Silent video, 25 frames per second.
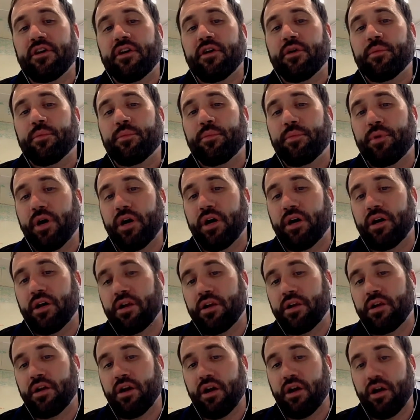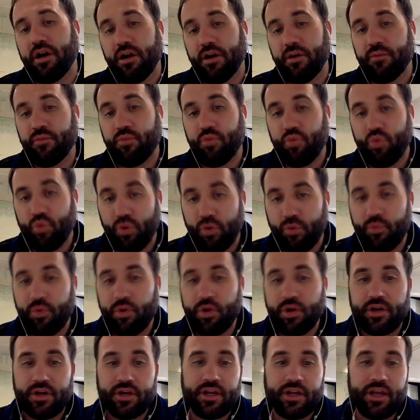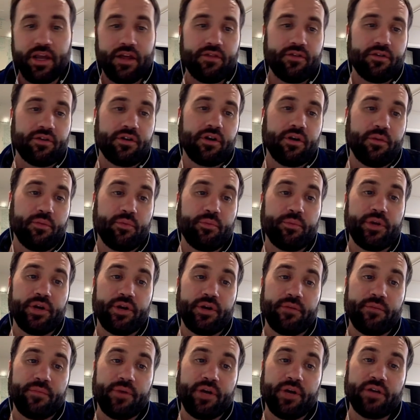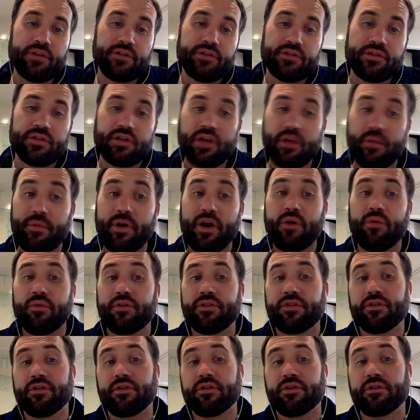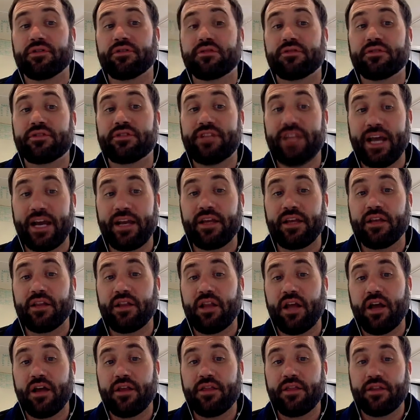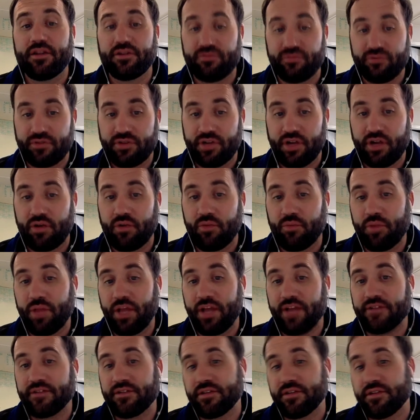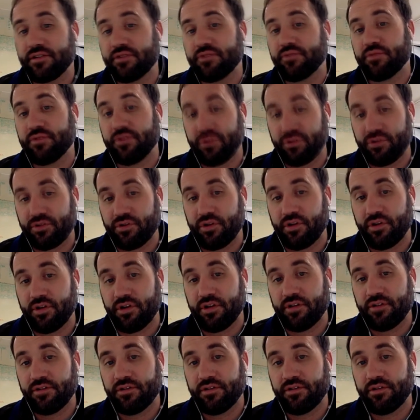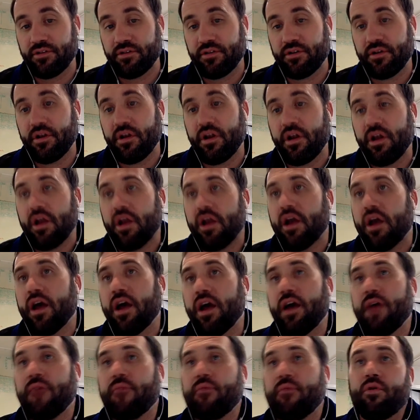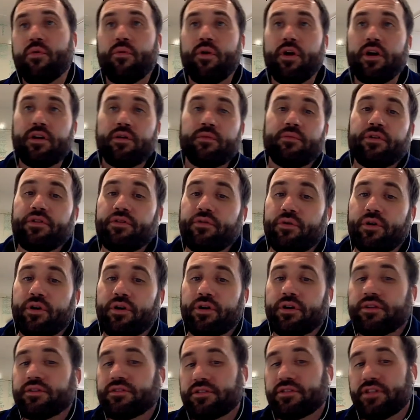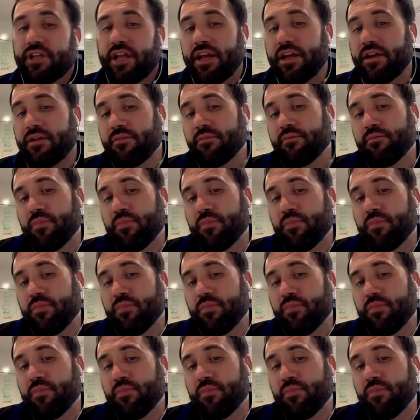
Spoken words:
But we're putting together a couple $1 million to come out with a decking line that's recycled plastics with our sawdust. And we're working with Oregon State and